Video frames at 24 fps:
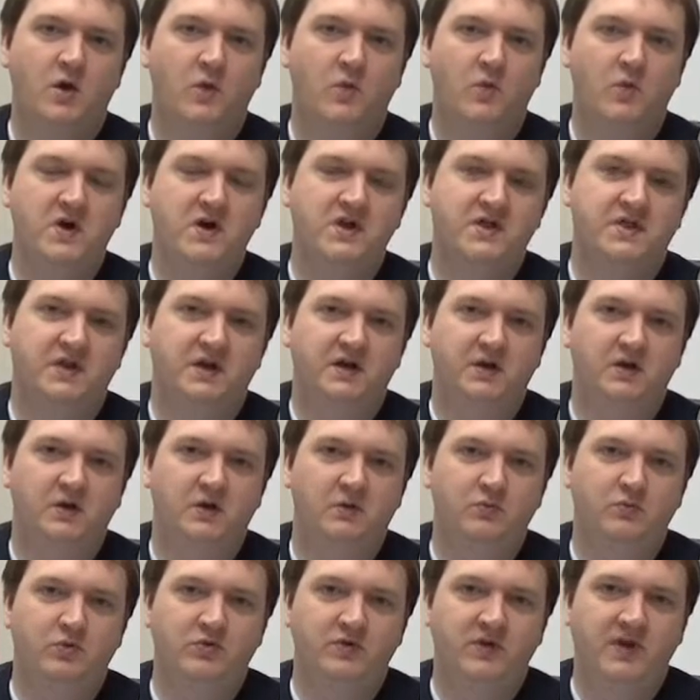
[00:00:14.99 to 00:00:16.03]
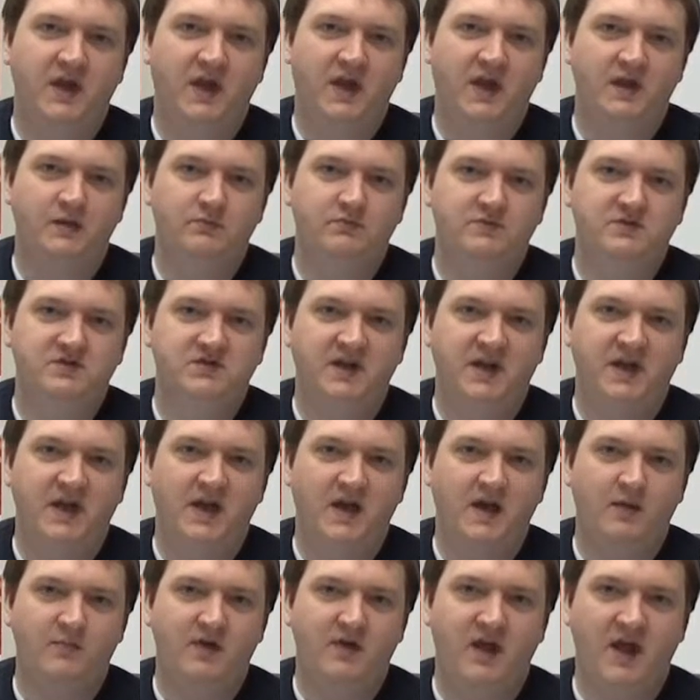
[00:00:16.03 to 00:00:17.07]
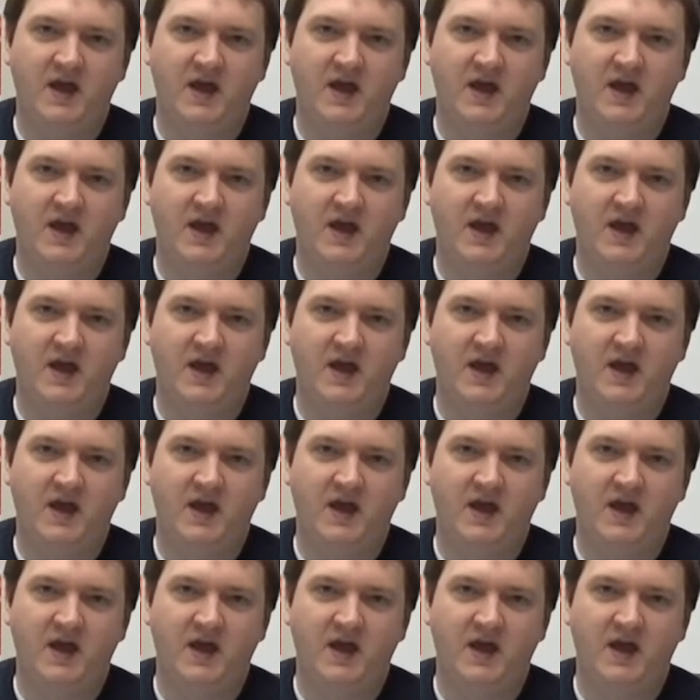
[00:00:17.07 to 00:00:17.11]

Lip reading: with the Global Game Jam,